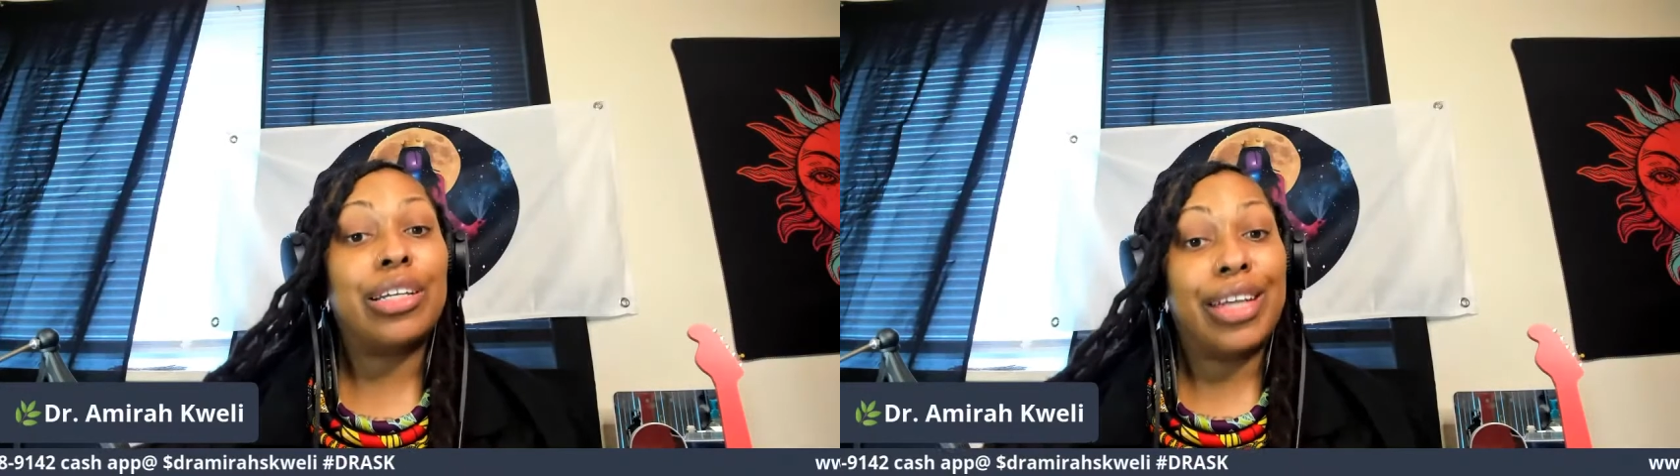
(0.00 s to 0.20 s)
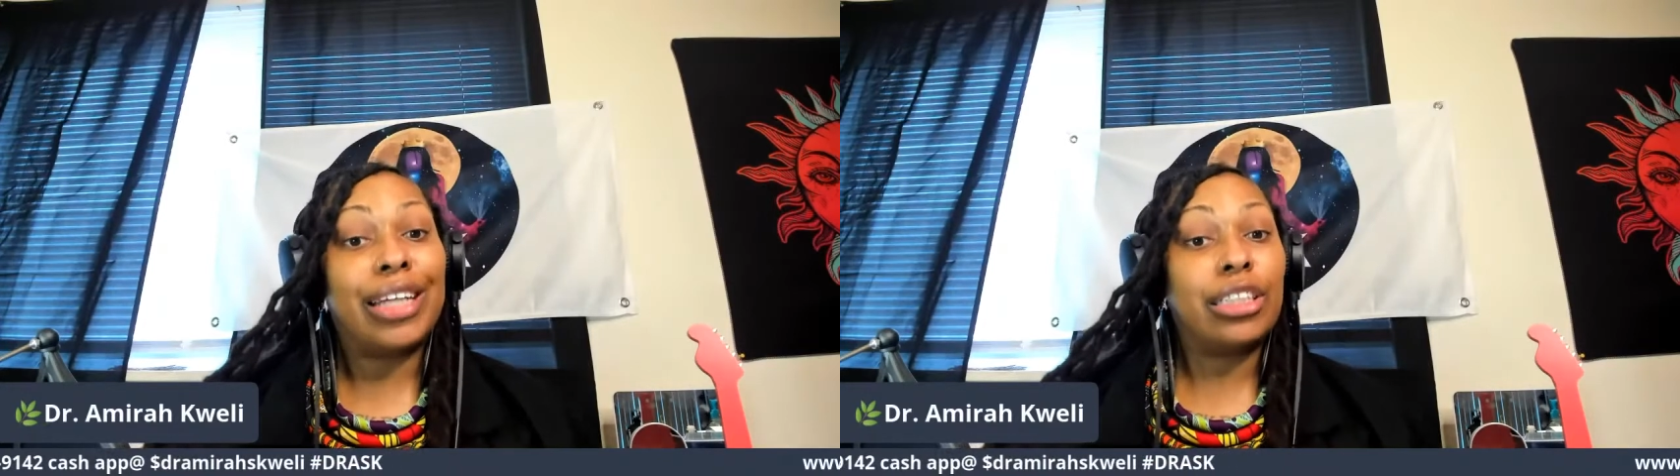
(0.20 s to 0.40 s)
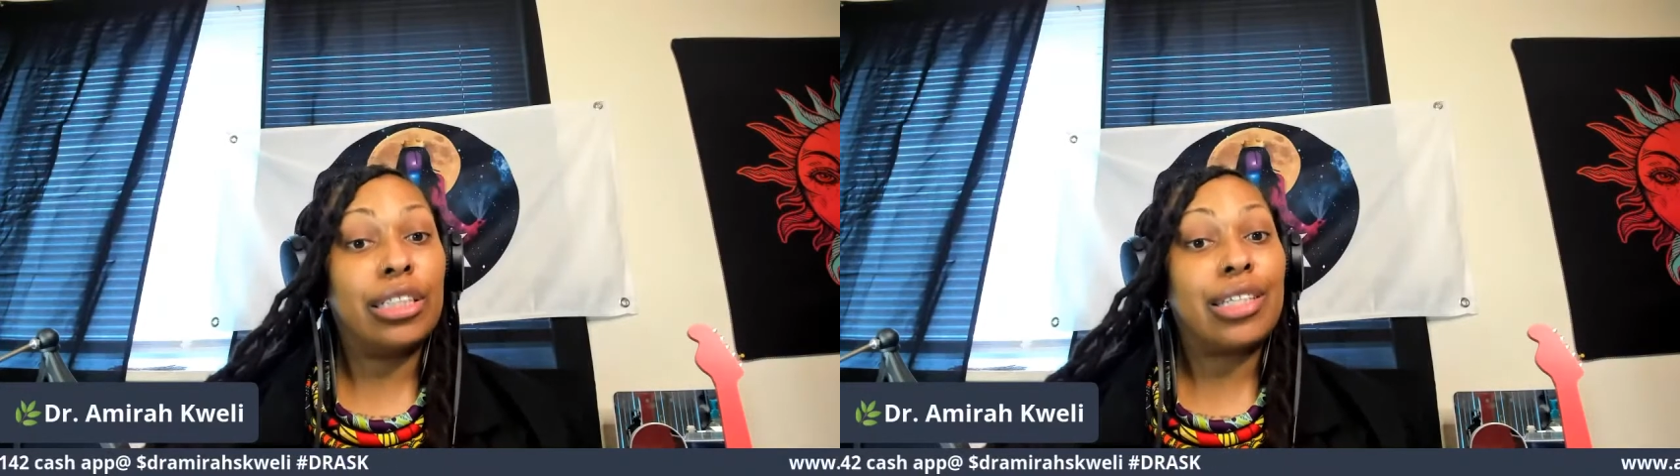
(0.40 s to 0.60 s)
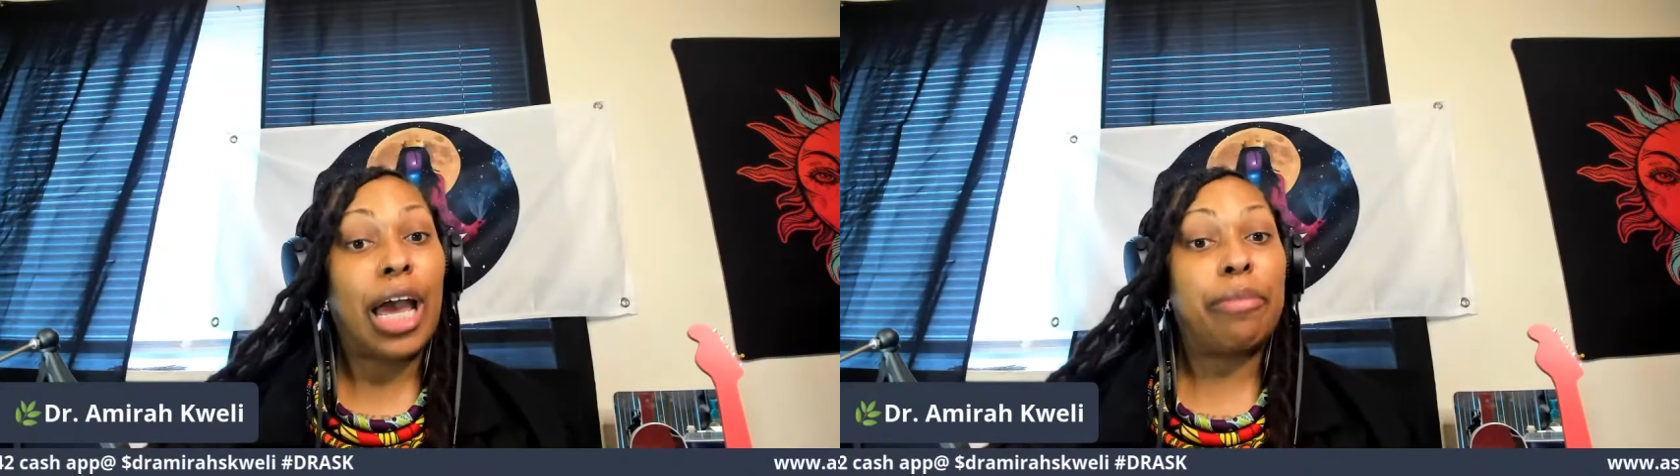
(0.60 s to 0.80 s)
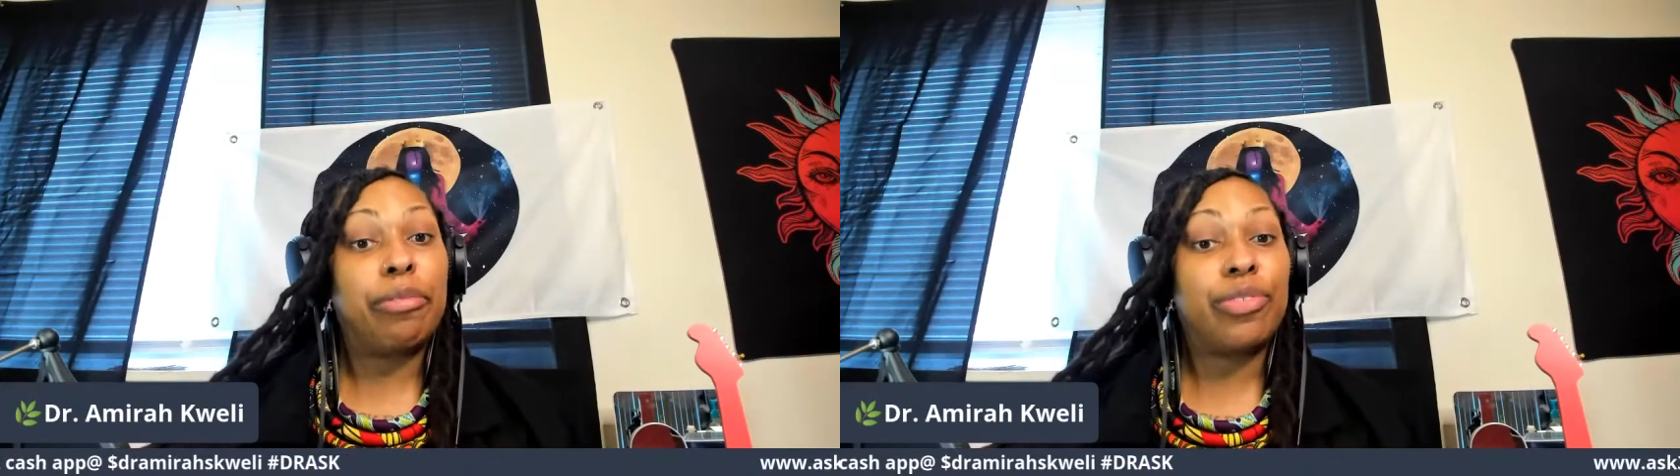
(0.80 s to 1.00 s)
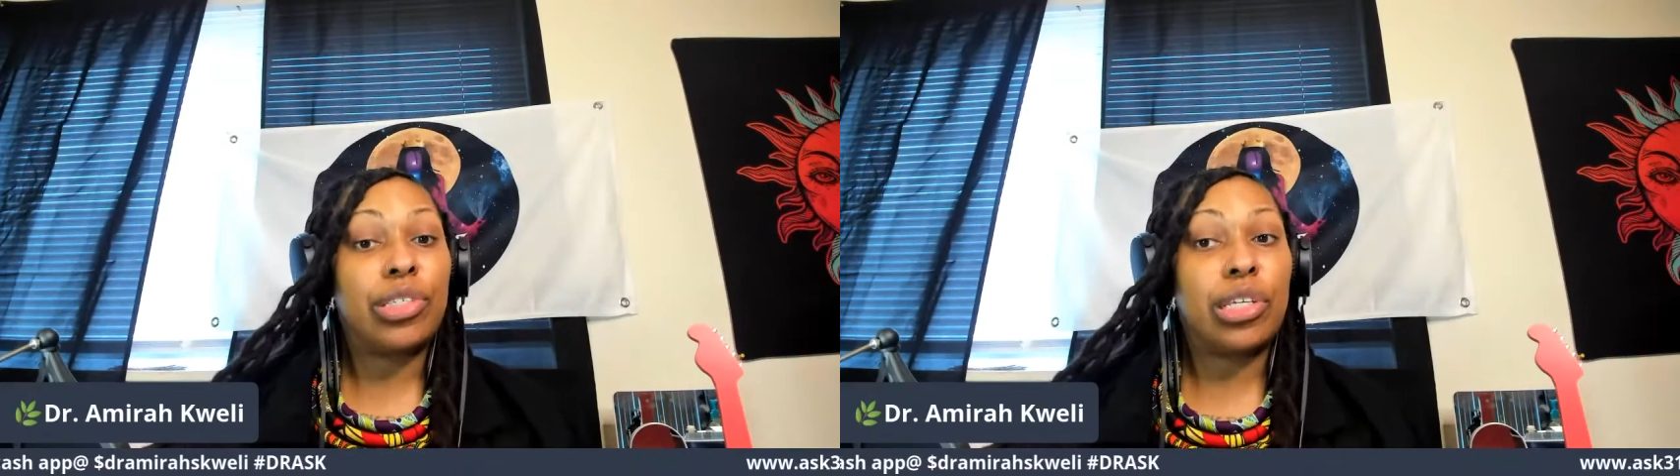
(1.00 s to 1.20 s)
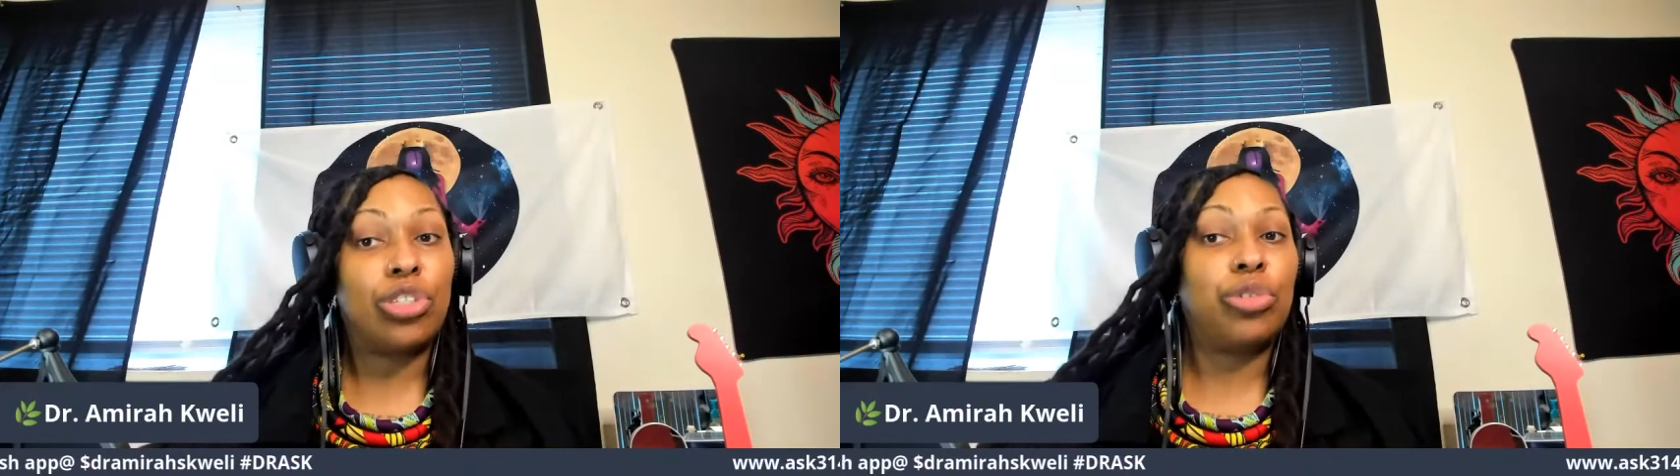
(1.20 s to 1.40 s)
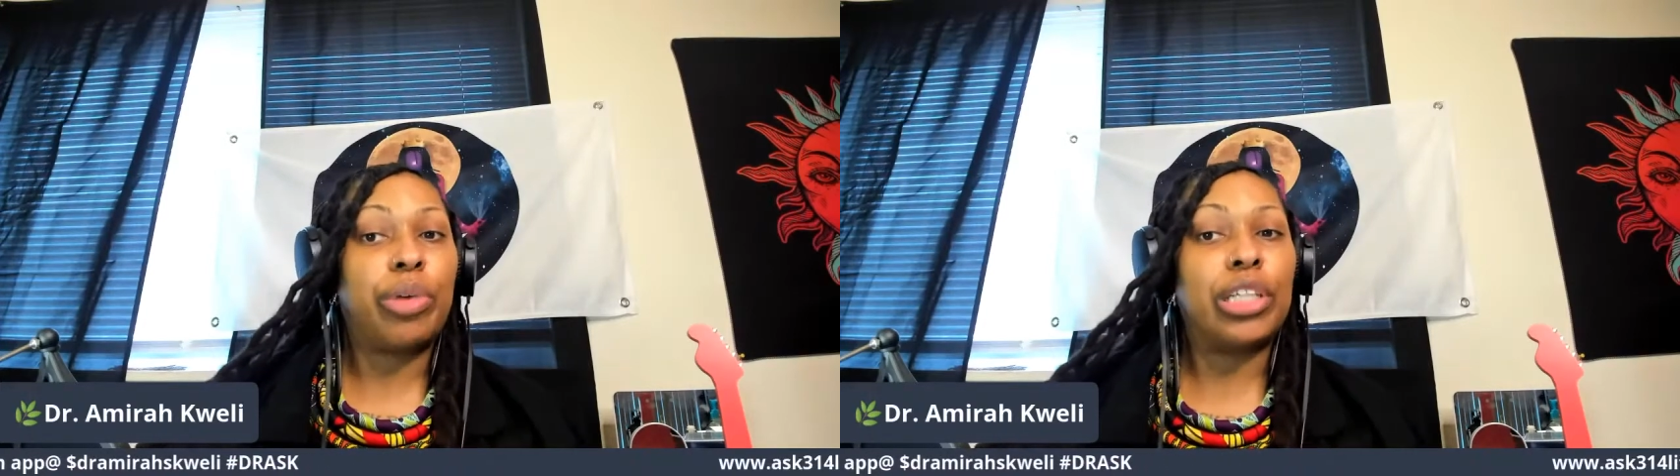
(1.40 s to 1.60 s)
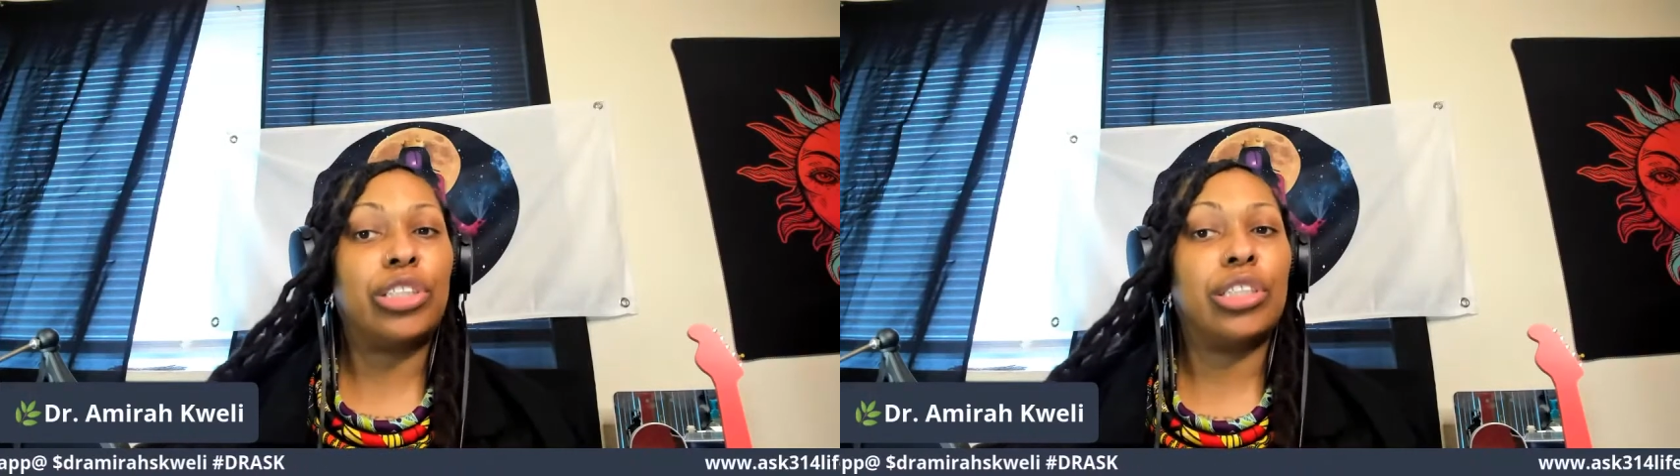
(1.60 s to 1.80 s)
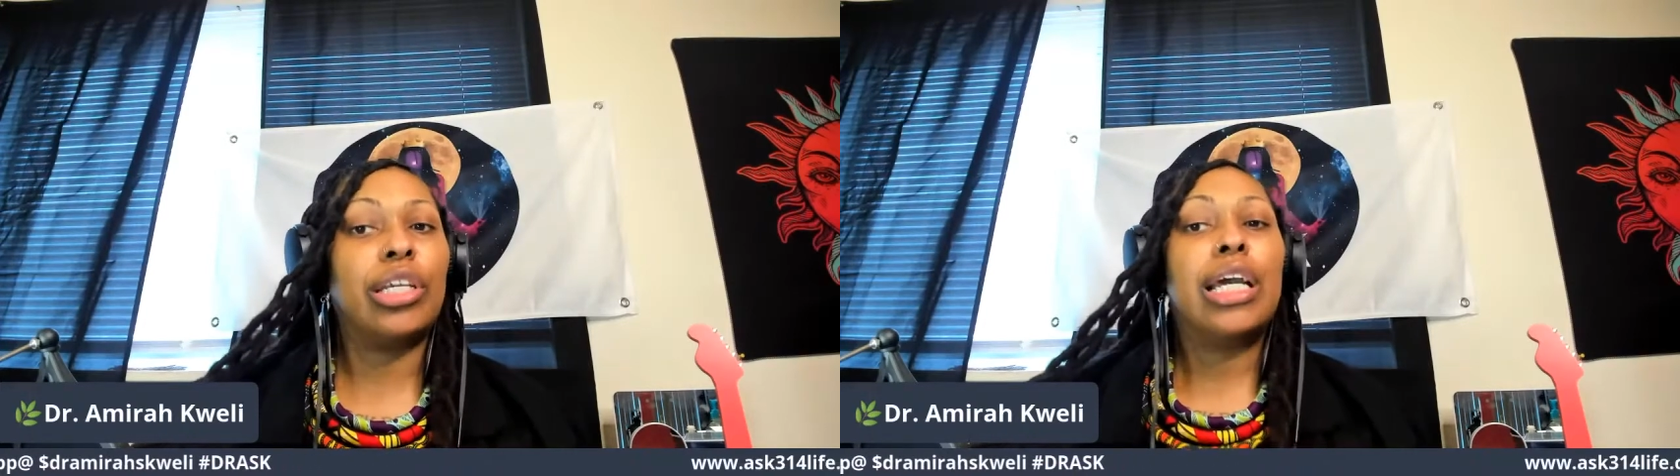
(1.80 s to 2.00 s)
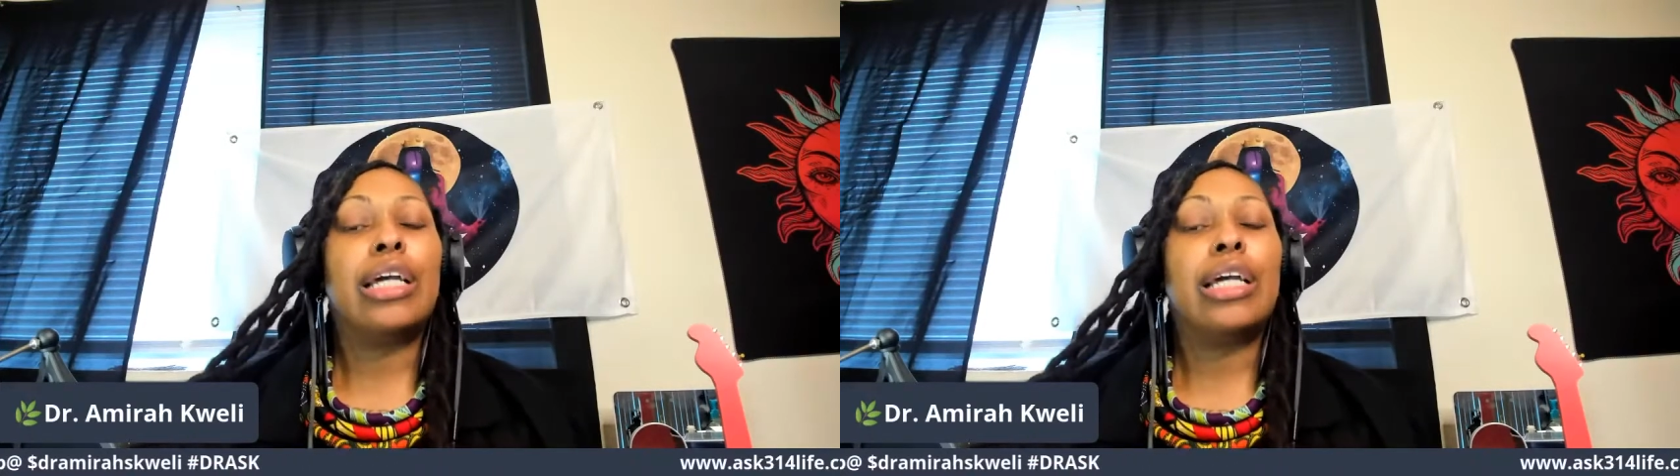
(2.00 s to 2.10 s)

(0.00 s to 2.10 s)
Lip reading: connection type of situation.